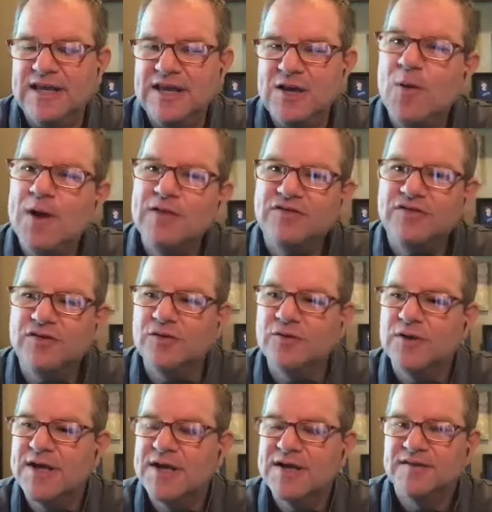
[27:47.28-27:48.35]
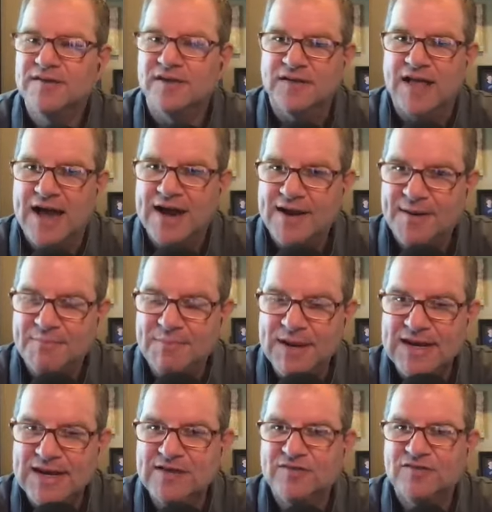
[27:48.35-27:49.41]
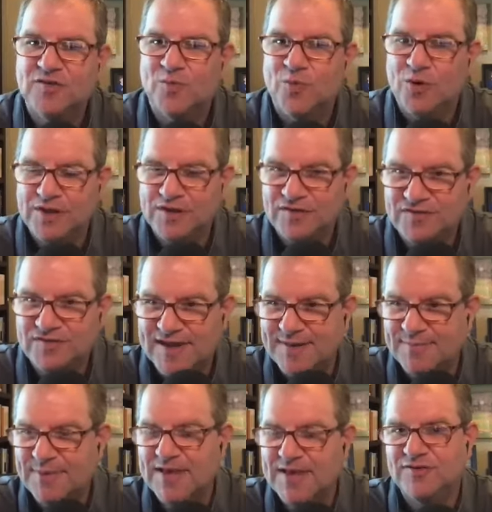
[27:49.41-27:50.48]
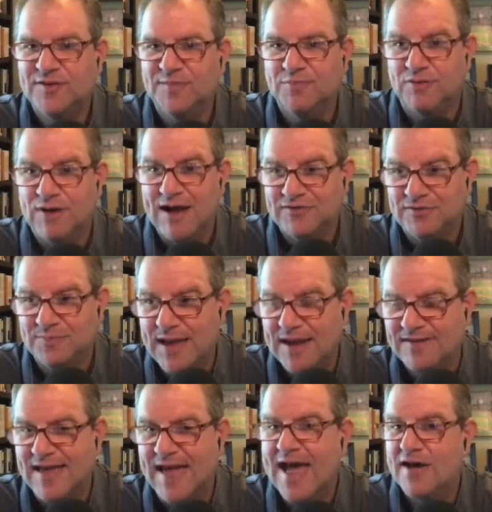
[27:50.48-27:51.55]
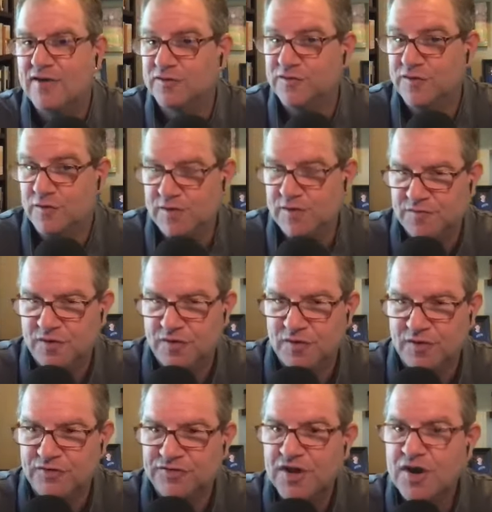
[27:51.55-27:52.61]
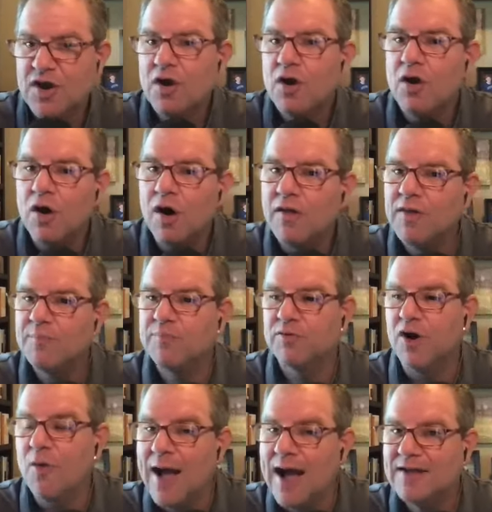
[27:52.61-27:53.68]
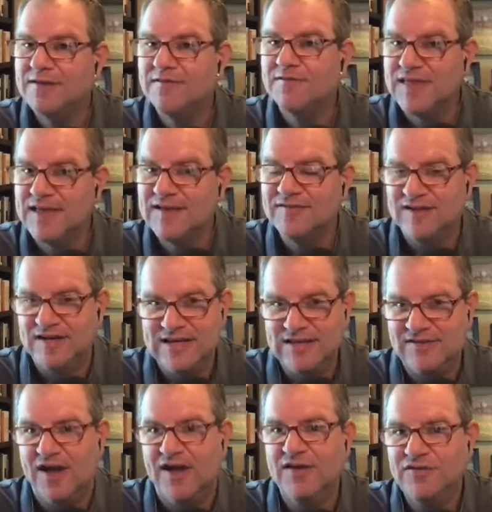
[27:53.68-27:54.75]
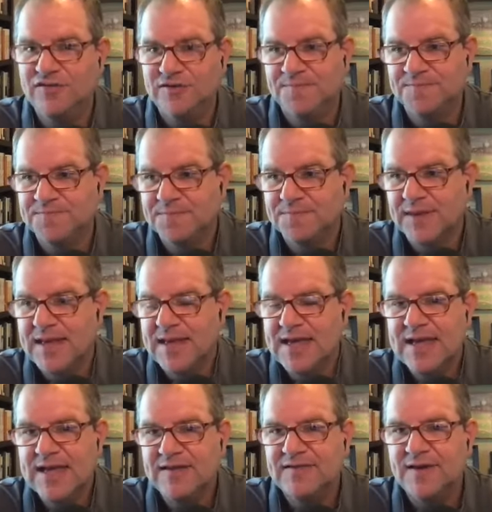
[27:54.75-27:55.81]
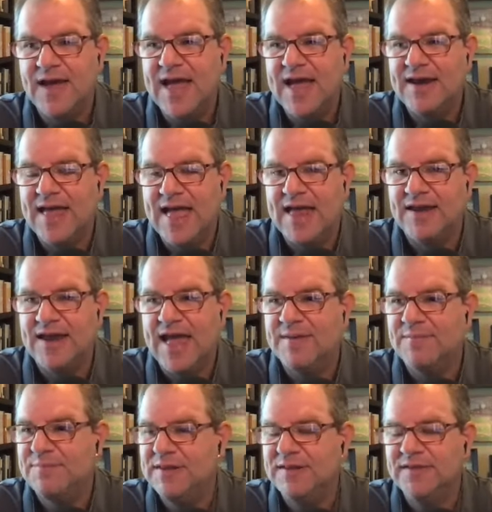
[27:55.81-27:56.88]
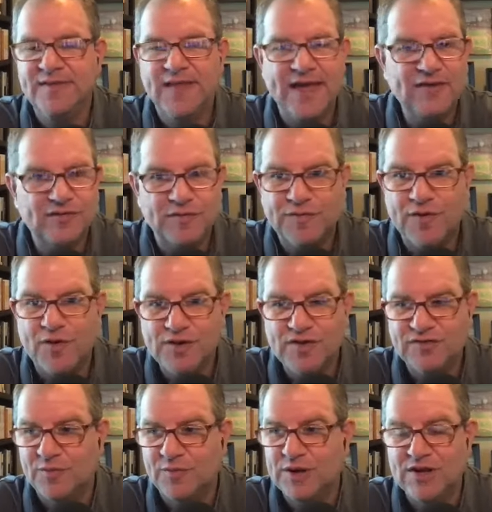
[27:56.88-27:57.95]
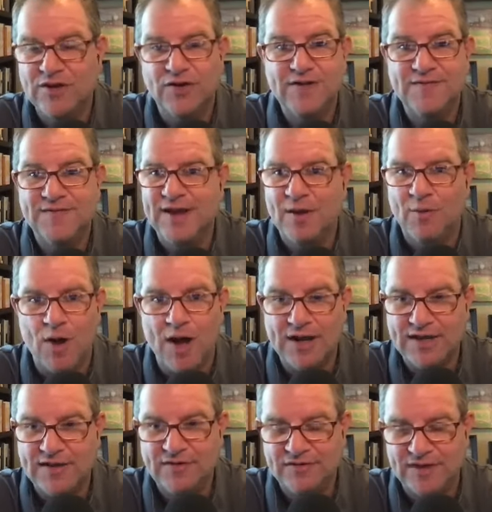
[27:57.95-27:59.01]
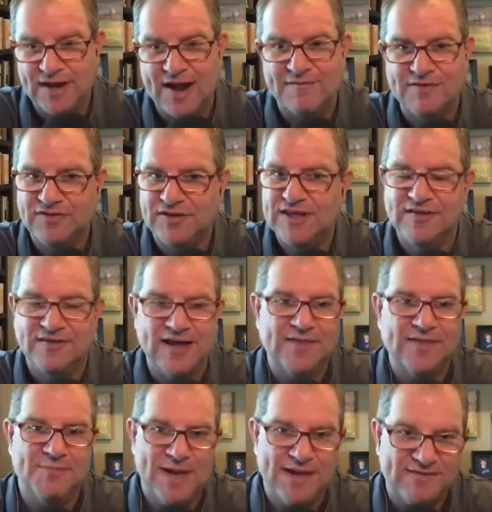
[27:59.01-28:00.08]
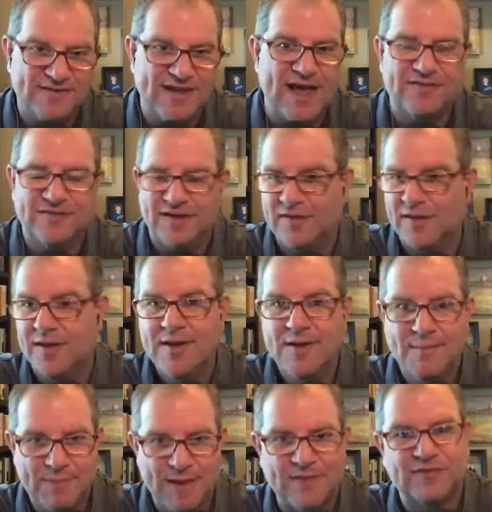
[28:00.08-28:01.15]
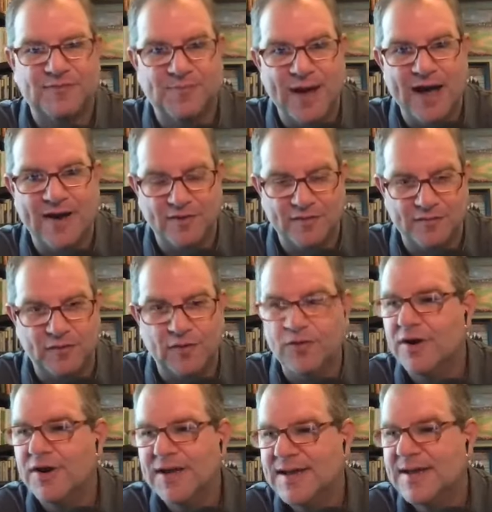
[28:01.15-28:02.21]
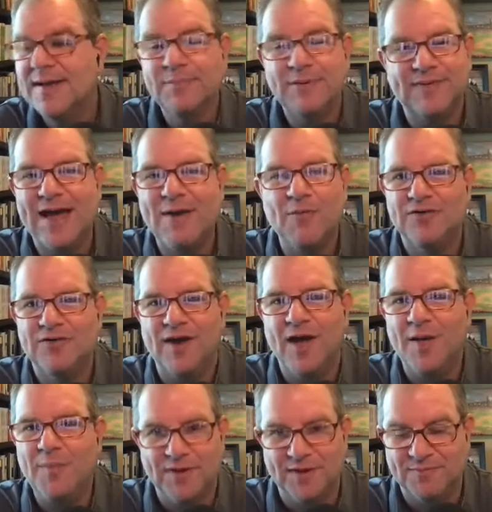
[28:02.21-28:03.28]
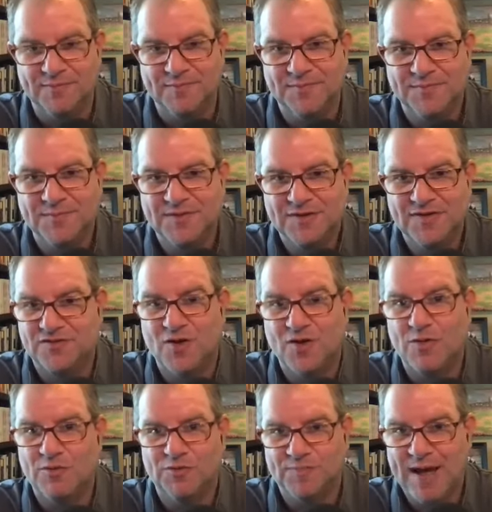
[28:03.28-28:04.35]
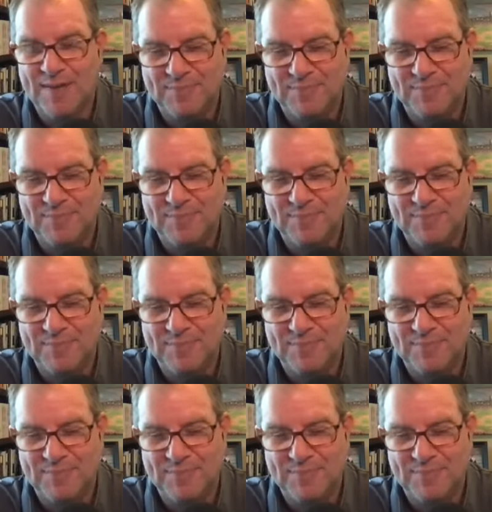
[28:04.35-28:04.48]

went to, to line up meetings, to work his database, to prospect, to ask for referrals, all the proactive things that he does. To, and, and, and be laser focused that when he couldn't even get walk-ins, and obviously he's got the best desk and the best spot on the floor, but that wasn't helping him because no one was popping